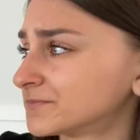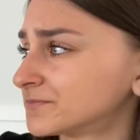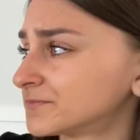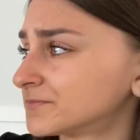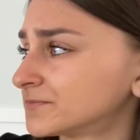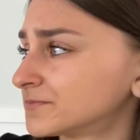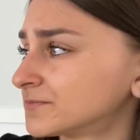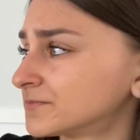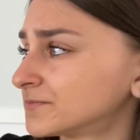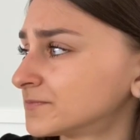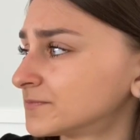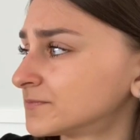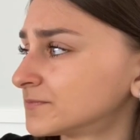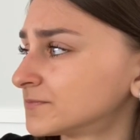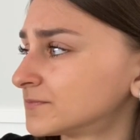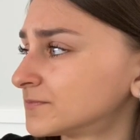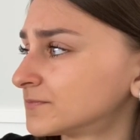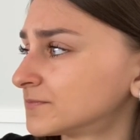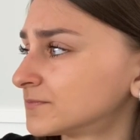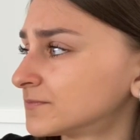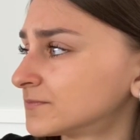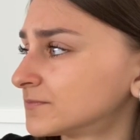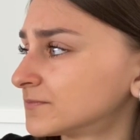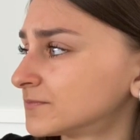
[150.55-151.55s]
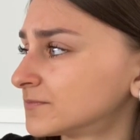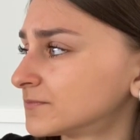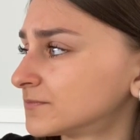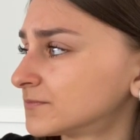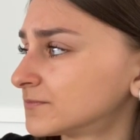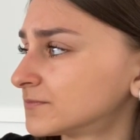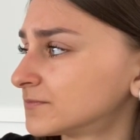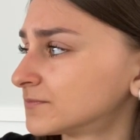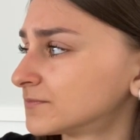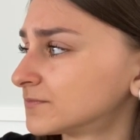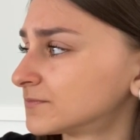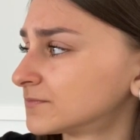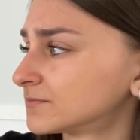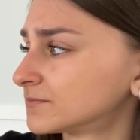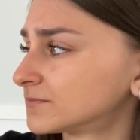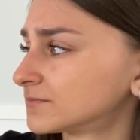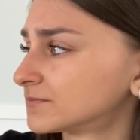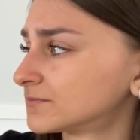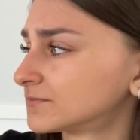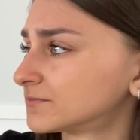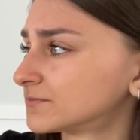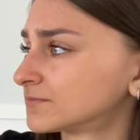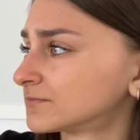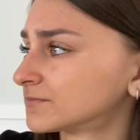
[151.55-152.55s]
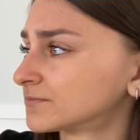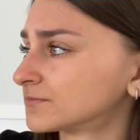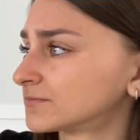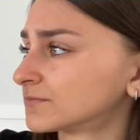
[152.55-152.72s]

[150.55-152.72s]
Nobody speaks.